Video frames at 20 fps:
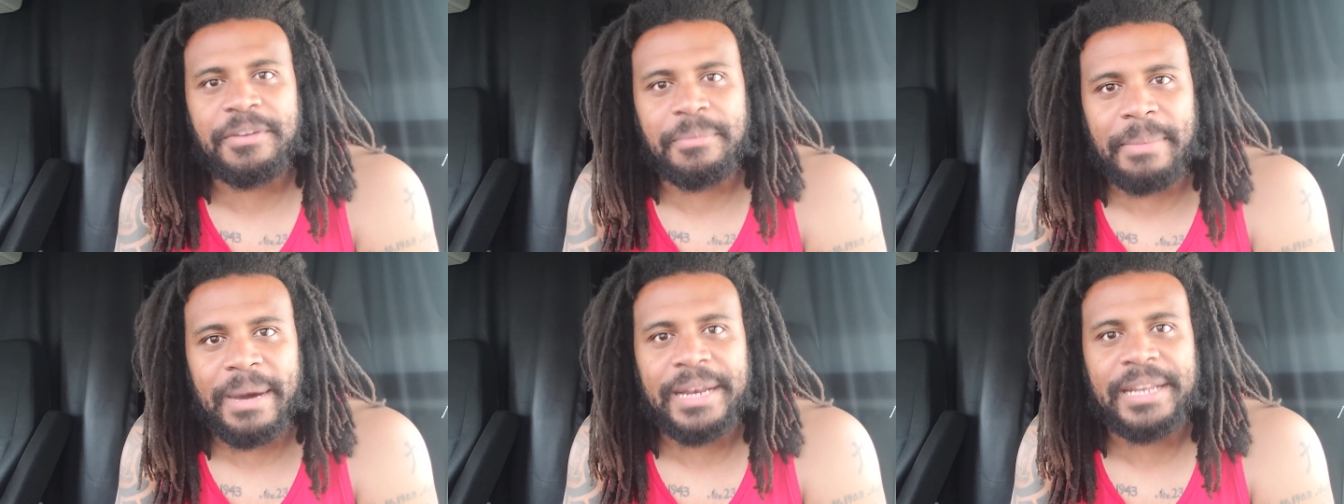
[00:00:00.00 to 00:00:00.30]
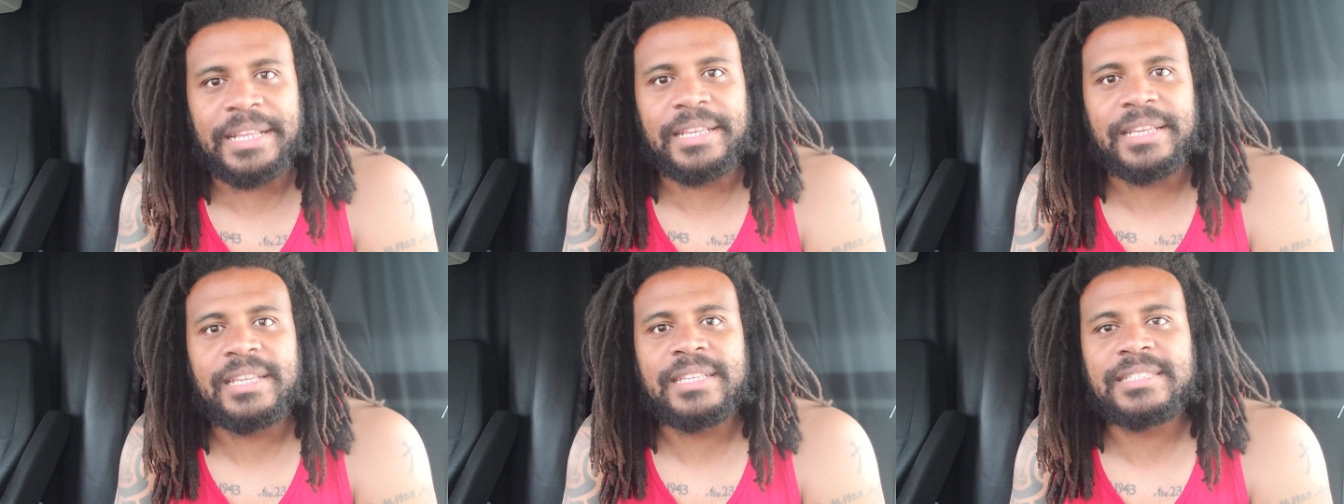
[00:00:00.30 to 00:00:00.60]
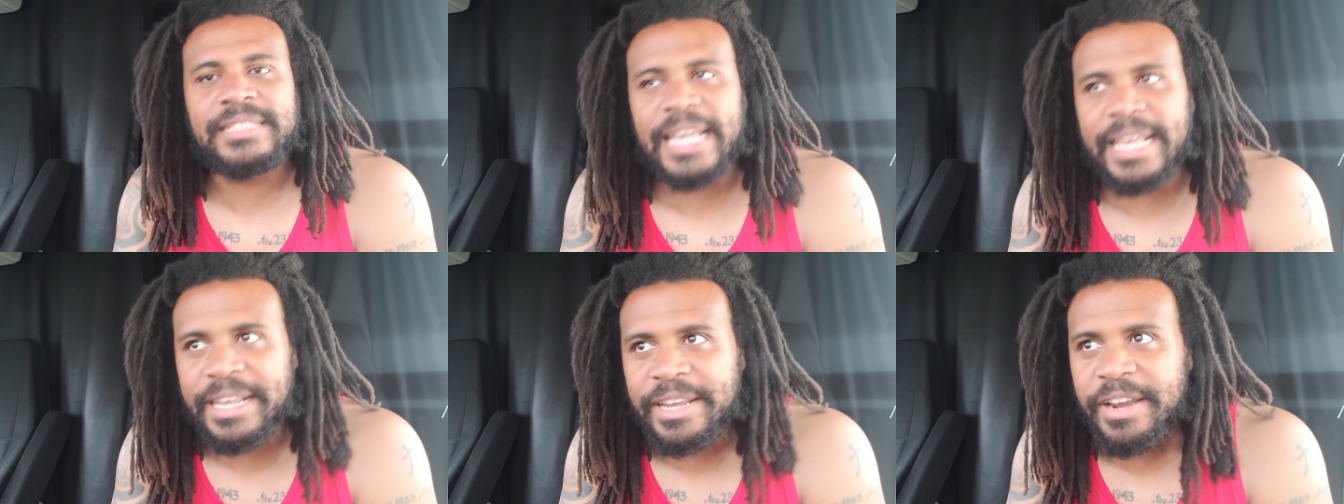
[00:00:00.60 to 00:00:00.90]
your money,
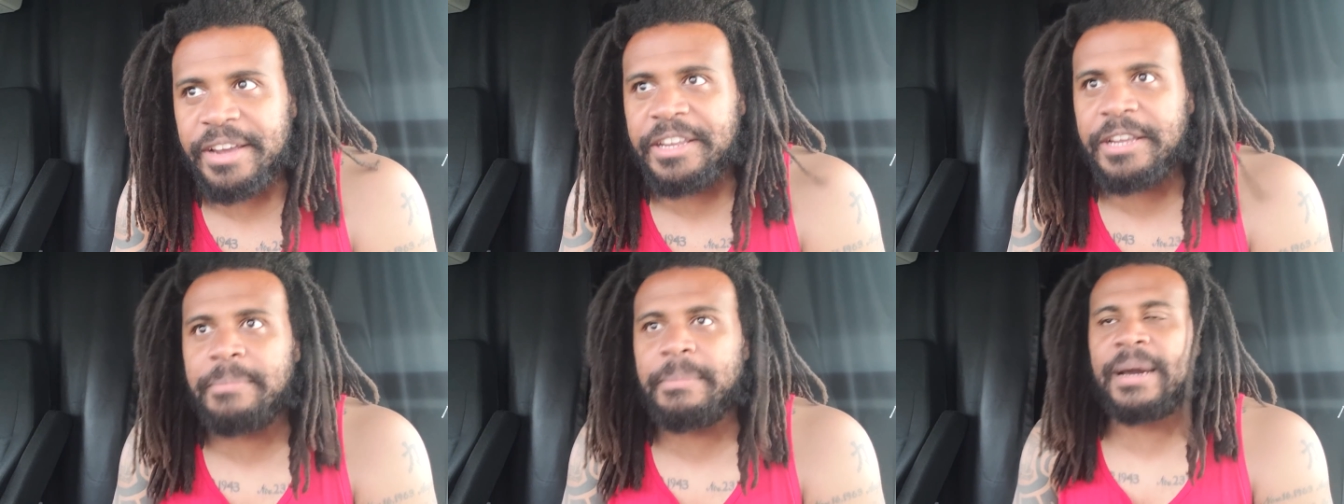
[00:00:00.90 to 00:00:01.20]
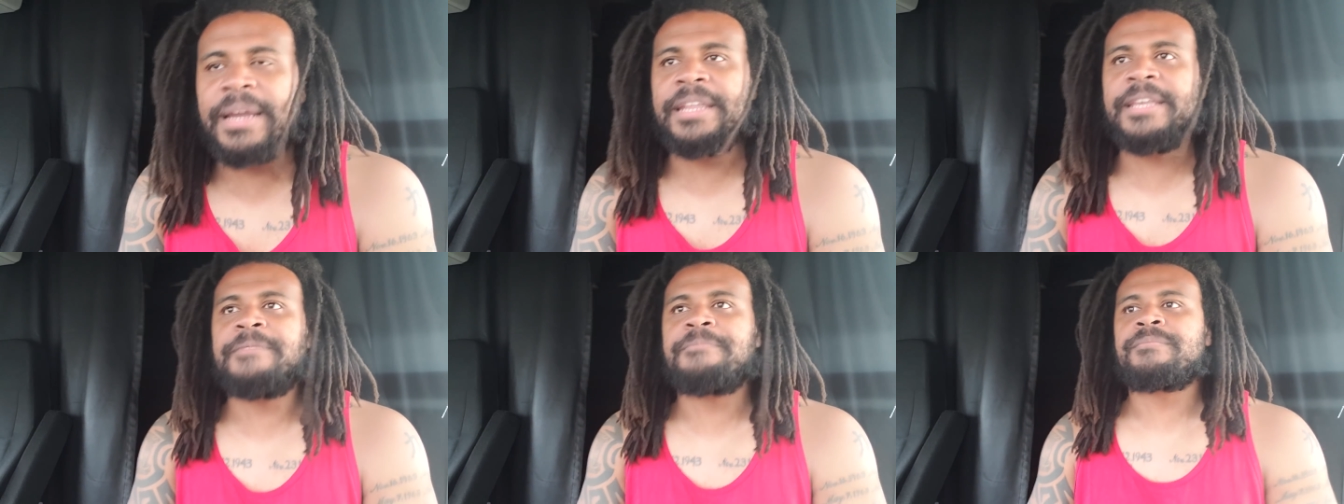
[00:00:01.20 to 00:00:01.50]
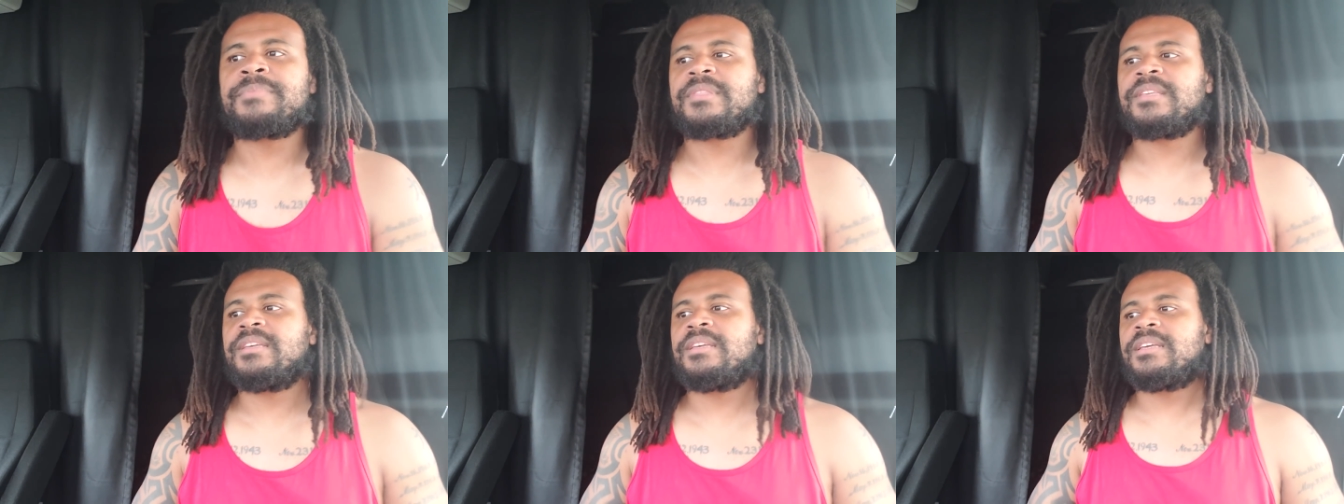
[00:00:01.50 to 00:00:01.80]
take care of your money,
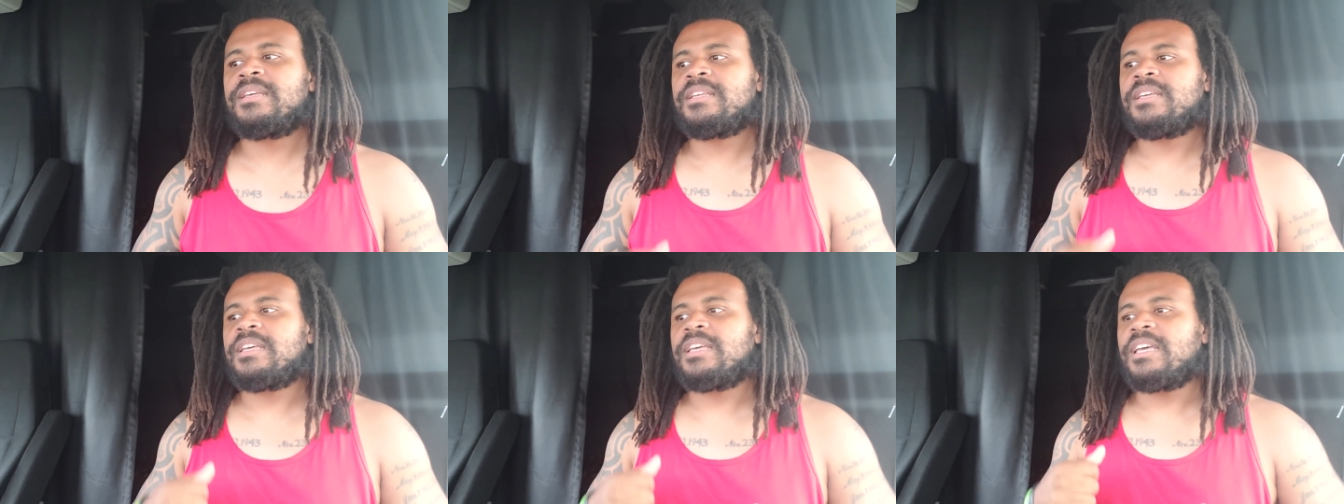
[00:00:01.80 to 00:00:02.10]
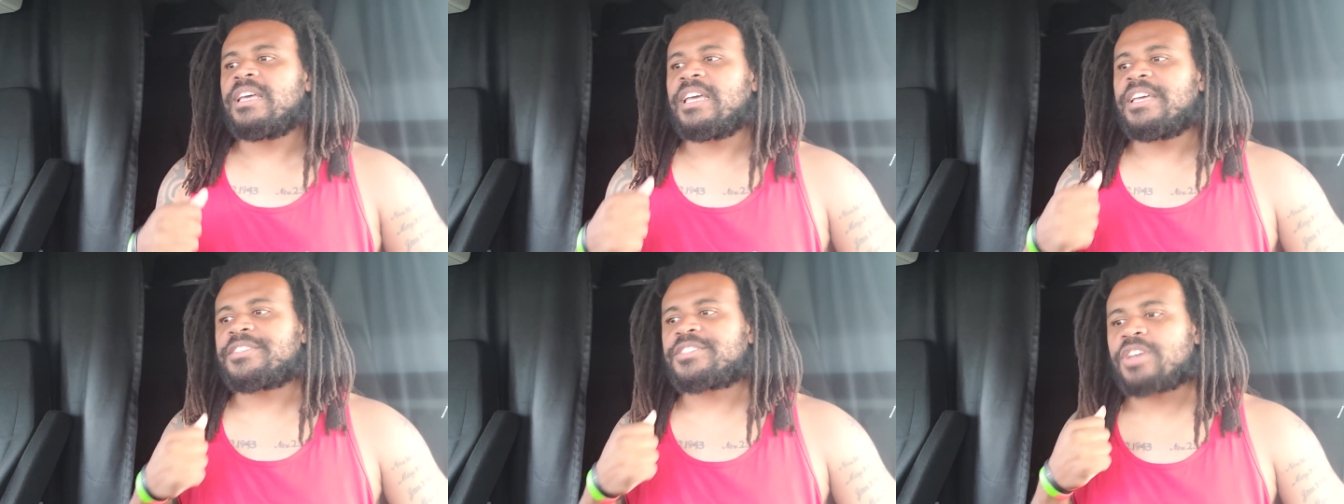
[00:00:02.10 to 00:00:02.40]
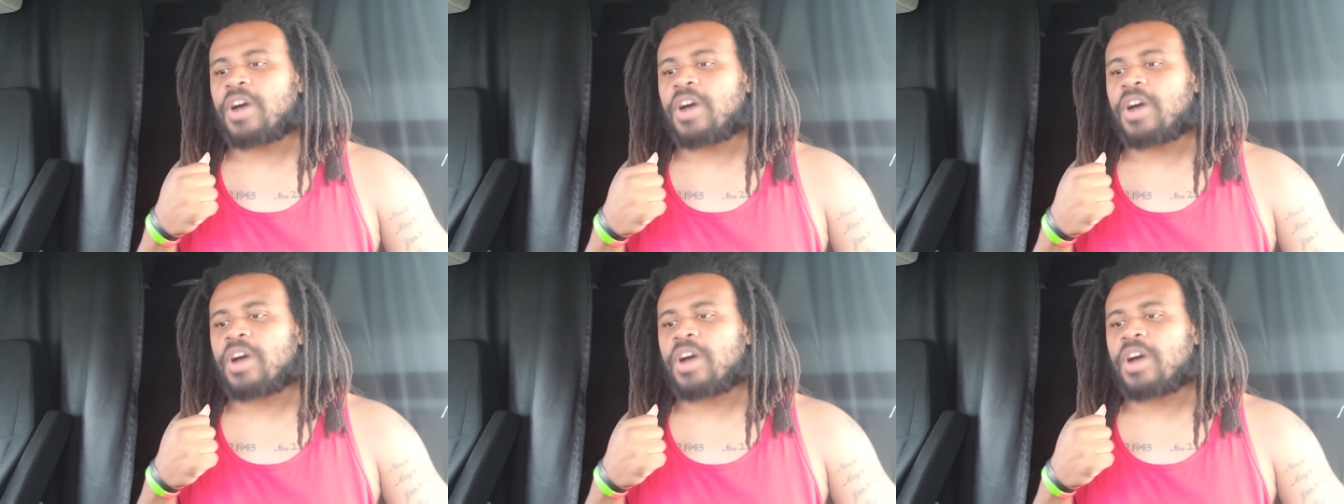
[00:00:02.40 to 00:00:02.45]
and